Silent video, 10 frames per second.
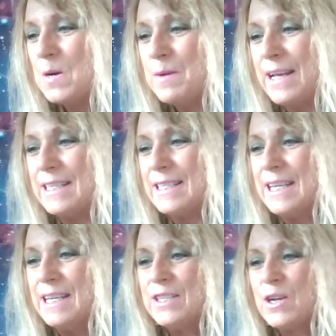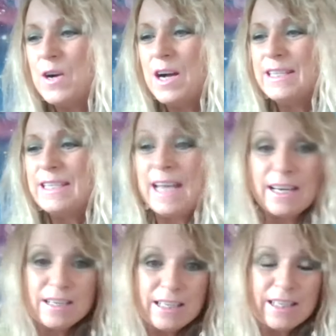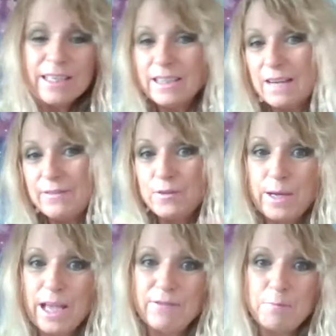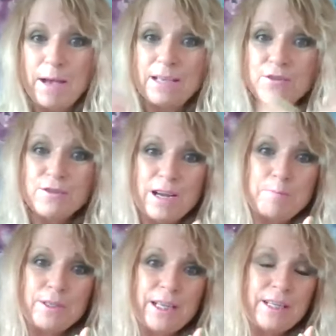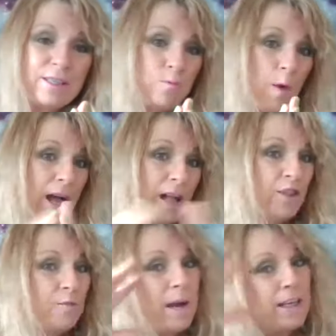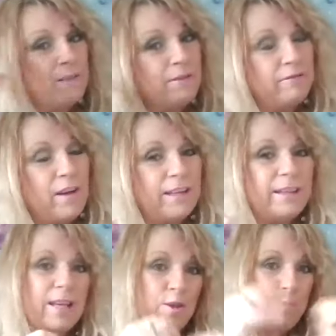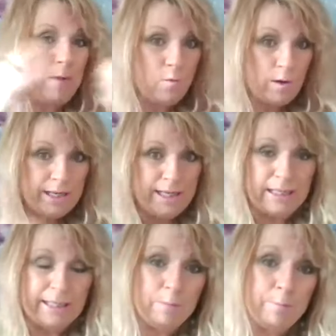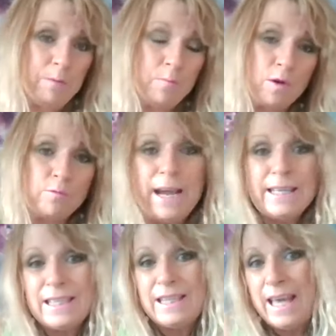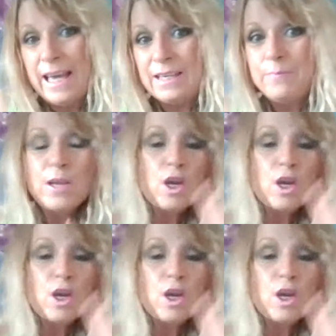Always. So on Saturday the eleventh, we have a master number day as well. You might even find that you might want to get a little bit more rest then.